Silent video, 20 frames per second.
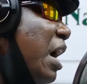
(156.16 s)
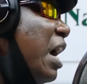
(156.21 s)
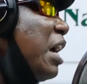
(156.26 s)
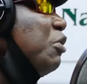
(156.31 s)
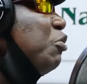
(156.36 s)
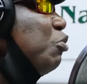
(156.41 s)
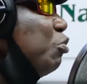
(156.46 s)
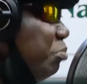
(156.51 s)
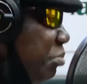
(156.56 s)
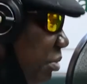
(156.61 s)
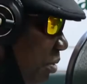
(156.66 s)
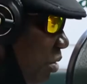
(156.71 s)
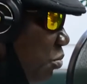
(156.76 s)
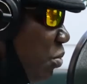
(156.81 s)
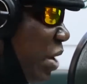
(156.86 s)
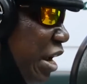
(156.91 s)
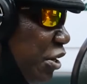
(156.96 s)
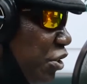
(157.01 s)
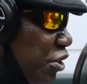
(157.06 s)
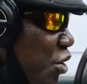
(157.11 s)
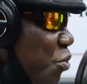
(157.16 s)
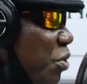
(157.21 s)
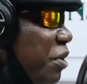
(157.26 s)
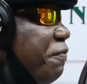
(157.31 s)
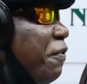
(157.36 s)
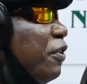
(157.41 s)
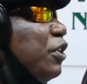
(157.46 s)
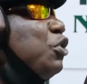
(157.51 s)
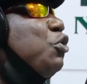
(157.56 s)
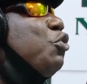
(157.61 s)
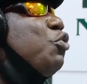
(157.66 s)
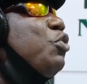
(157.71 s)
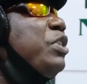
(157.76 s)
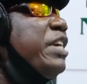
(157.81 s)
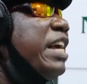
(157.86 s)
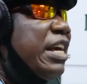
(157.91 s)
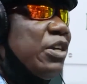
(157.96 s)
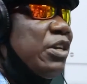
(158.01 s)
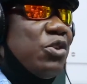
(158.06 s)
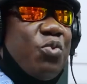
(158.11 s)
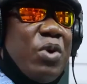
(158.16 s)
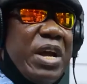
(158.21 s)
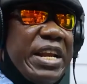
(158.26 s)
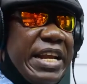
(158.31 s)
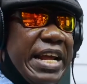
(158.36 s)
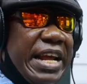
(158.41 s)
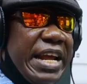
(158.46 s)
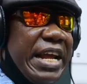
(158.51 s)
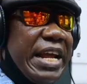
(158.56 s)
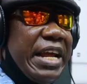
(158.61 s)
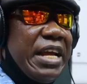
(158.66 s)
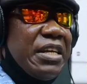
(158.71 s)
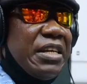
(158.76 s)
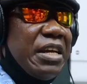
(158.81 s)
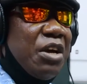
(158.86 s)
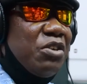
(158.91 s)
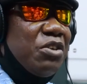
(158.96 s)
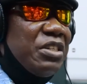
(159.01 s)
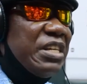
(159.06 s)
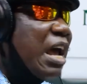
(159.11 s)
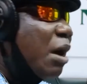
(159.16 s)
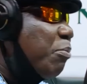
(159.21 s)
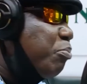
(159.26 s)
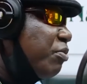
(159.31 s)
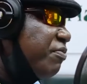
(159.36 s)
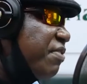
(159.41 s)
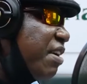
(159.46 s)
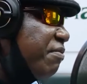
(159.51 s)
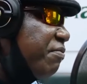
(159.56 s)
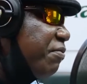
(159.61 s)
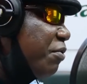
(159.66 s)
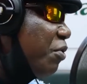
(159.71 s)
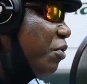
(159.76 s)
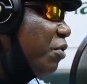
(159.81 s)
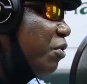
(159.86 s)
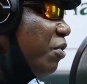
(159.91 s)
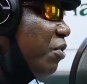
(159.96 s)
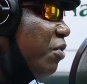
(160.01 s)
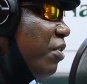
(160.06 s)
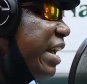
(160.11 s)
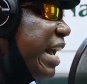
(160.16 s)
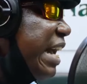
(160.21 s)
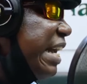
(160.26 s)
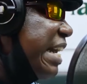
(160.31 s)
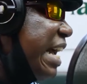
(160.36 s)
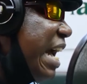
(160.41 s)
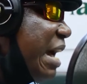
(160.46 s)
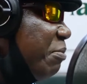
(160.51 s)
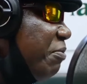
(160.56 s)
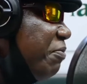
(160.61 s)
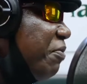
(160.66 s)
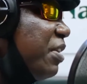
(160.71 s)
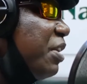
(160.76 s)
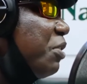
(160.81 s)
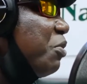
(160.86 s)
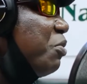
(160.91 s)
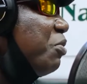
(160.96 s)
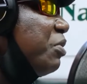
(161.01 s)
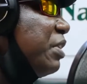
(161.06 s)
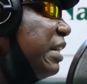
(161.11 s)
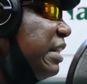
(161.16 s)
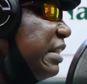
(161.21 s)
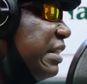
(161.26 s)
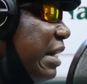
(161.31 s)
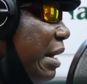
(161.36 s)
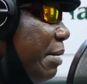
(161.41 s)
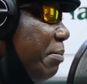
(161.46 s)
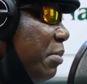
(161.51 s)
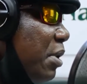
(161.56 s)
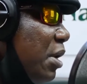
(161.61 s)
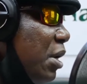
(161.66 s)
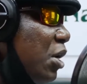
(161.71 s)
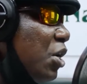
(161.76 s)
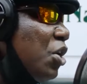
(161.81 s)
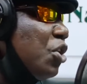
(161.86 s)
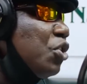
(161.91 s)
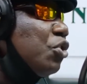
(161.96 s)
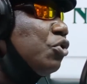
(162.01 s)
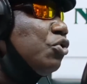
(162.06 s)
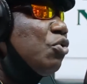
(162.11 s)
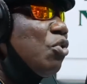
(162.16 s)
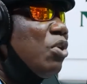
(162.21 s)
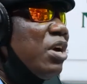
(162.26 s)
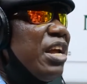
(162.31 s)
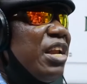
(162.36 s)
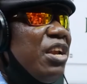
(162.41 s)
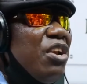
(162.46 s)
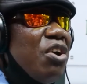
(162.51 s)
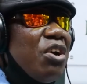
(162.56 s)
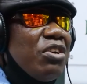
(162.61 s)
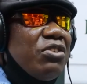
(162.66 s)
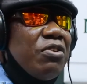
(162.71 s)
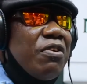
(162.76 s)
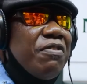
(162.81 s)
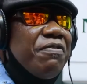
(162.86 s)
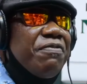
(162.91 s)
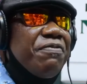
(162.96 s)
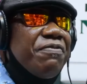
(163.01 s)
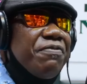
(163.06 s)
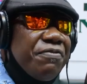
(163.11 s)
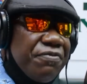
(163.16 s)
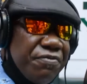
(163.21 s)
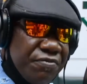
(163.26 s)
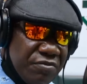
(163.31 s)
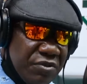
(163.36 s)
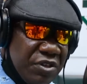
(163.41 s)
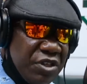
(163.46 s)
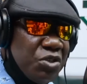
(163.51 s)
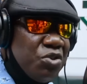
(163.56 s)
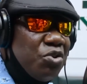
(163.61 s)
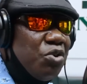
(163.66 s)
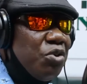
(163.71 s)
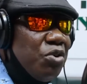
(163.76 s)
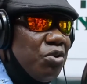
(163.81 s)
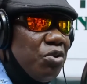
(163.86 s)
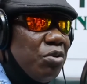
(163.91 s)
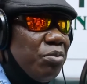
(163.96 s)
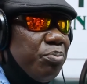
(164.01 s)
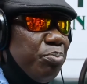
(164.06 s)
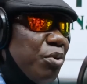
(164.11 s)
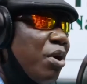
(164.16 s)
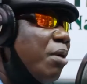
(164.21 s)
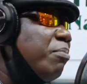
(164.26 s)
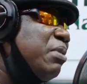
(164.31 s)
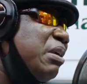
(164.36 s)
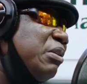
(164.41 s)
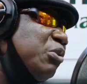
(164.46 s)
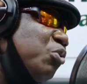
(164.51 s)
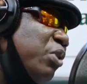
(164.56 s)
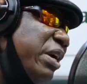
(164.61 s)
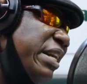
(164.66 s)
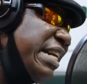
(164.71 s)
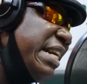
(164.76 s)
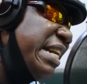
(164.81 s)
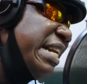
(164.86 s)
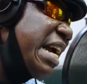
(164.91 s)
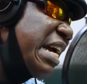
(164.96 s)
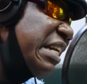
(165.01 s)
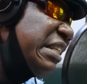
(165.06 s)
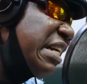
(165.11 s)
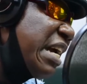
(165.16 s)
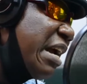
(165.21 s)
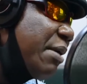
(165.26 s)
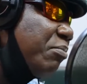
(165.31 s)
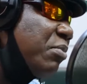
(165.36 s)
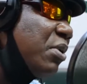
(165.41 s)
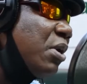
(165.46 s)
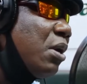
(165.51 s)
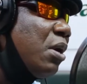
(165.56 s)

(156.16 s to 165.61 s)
and you meanwhile they wait for the 2 years when they will take approval for Kenya before they go release them. So a lot of problems when they did that time.